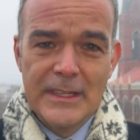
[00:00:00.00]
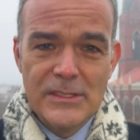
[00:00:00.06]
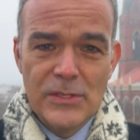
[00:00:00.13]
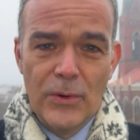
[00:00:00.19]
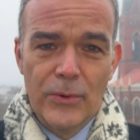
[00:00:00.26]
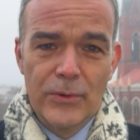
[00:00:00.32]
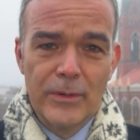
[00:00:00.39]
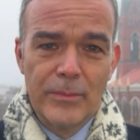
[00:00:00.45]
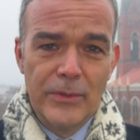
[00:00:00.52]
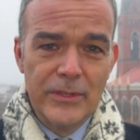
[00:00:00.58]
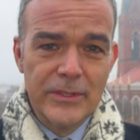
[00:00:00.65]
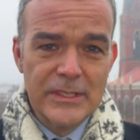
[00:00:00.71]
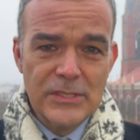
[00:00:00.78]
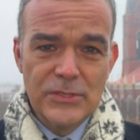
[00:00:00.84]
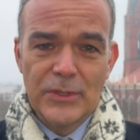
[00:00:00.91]
is horrible,
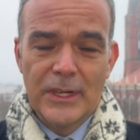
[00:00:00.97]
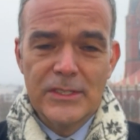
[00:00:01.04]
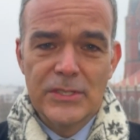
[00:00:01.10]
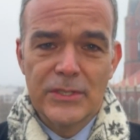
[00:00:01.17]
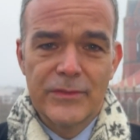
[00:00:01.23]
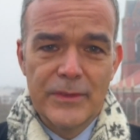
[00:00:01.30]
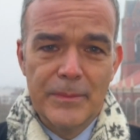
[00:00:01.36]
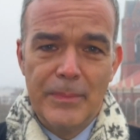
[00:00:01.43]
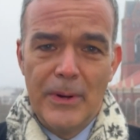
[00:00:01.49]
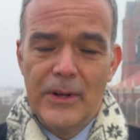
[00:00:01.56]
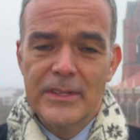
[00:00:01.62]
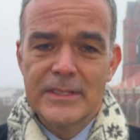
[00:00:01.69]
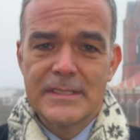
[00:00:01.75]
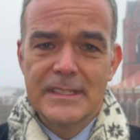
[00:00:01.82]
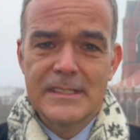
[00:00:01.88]
and the structure of the
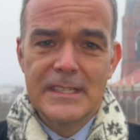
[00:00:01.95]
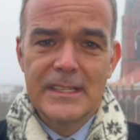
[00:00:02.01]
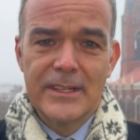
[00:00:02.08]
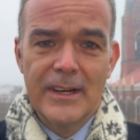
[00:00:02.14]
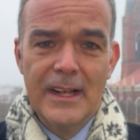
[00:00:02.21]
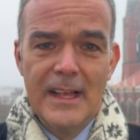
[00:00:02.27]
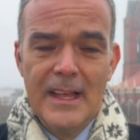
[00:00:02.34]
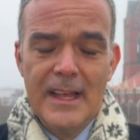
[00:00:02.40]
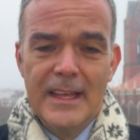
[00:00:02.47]
politics here